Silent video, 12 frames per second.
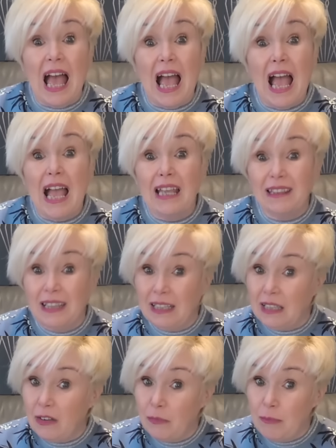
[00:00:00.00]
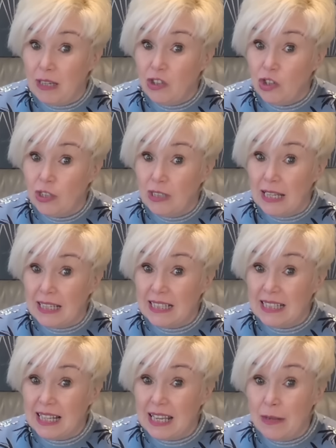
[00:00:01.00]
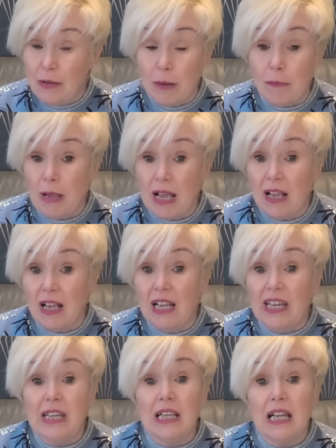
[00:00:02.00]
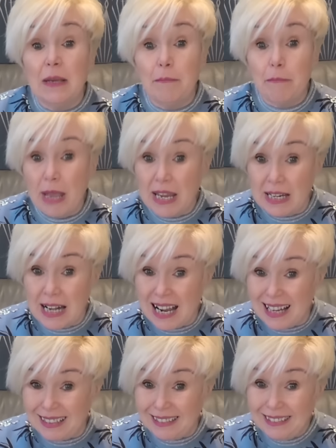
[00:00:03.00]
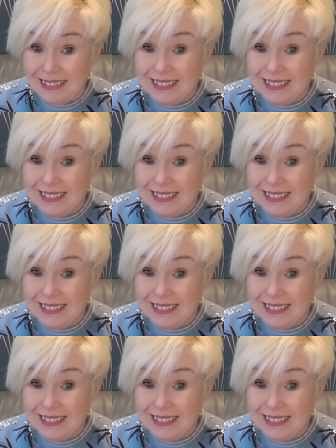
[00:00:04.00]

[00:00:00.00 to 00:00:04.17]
I think I've mentioned this in my Make 9